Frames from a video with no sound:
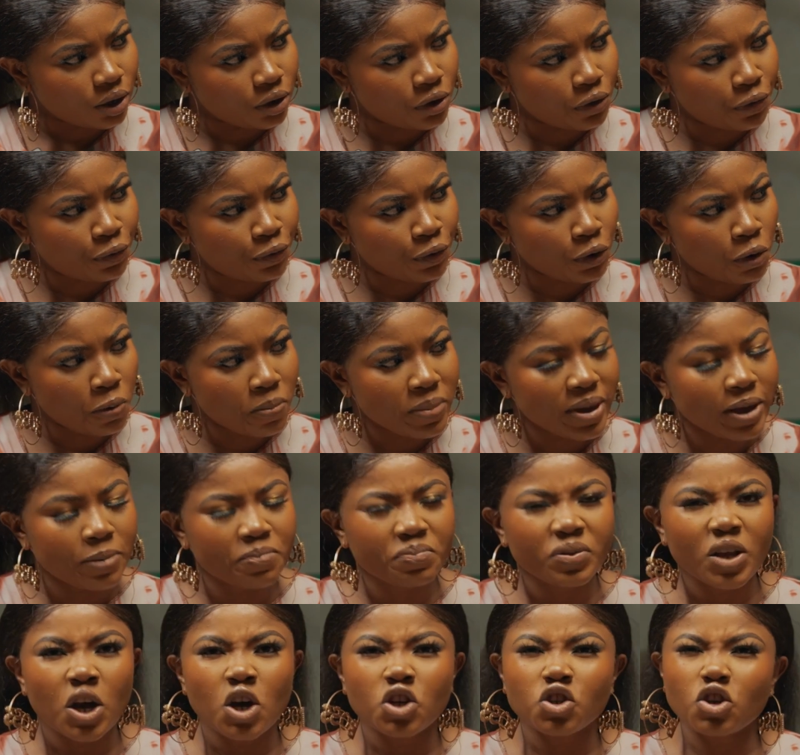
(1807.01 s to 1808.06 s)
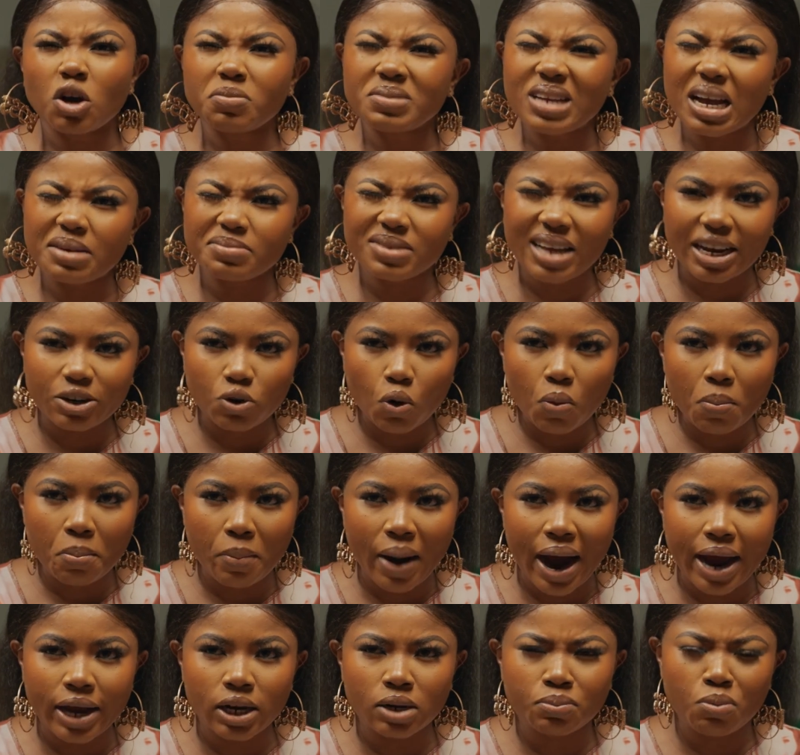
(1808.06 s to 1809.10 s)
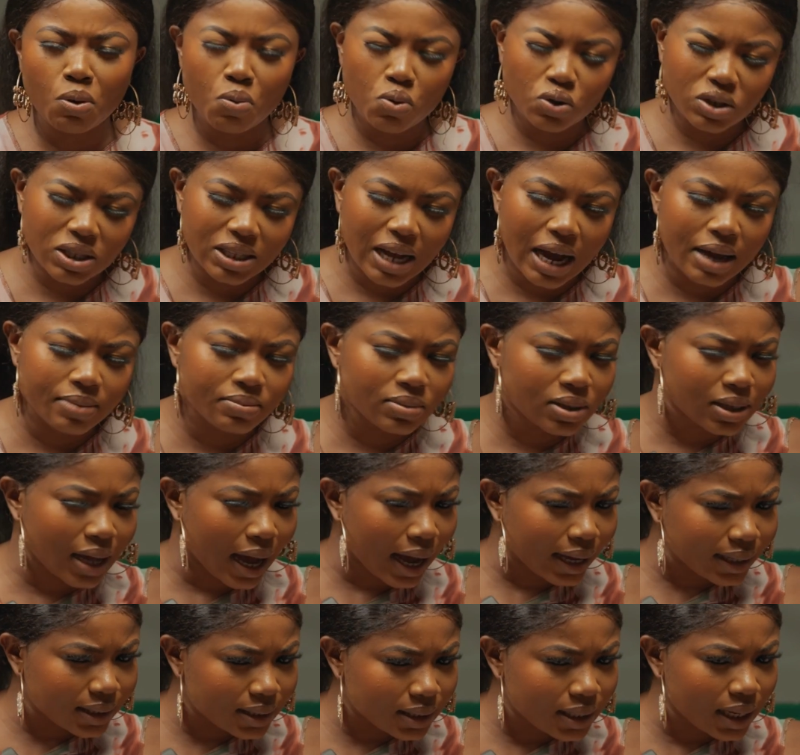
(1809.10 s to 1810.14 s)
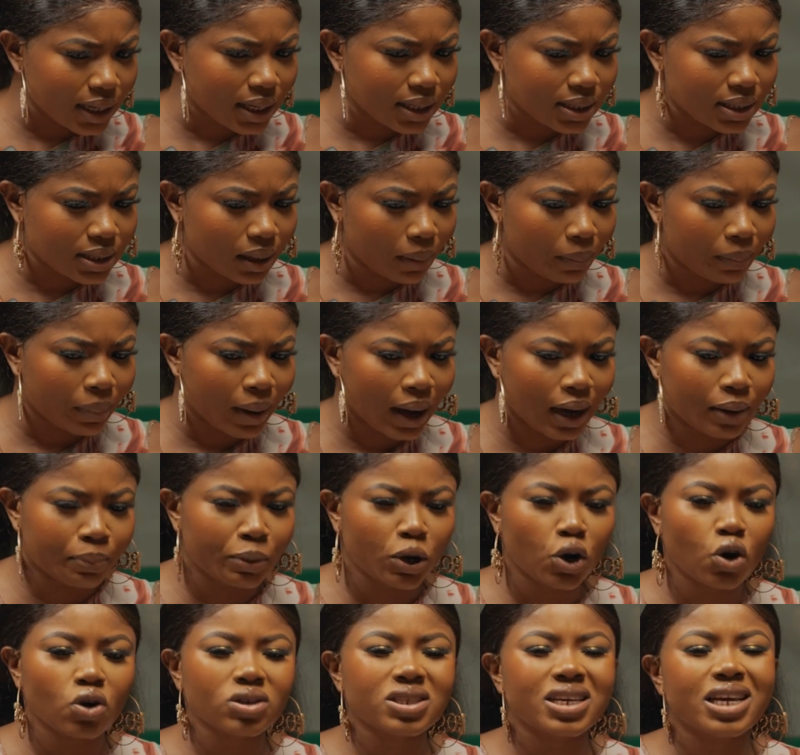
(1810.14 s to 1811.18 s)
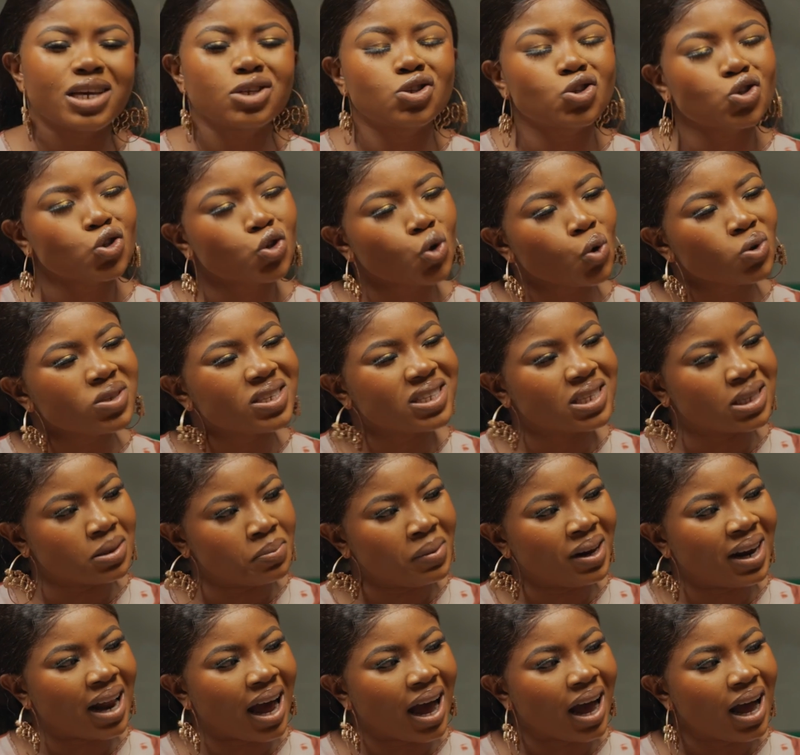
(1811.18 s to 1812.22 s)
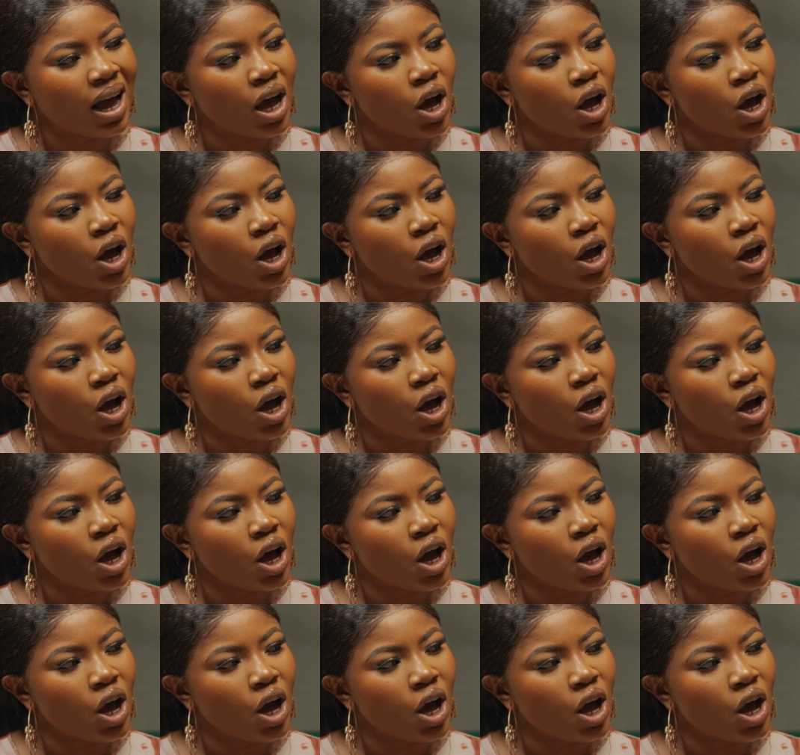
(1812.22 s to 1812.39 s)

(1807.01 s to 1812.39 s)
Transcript: You feel me? Sometimes I don't mind, but most times I take a step back because it's so similar